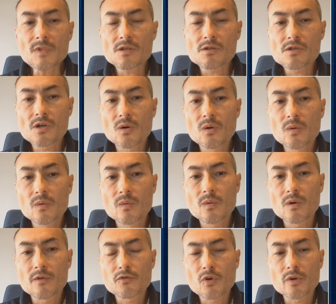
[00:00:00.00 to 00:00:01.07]
So
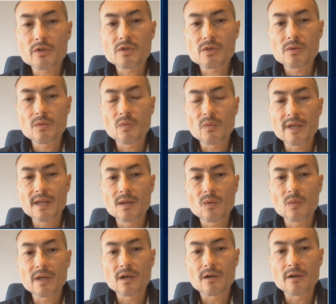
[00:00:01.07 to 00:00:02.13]
of course
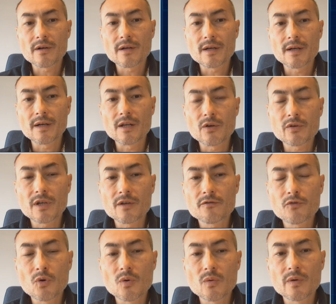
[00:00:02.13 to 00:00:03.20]
we are looking
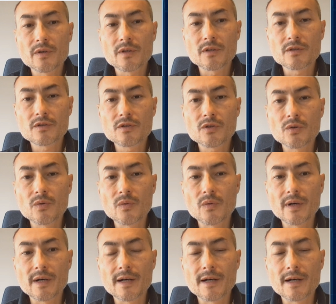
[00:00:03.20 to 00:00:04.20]
forward to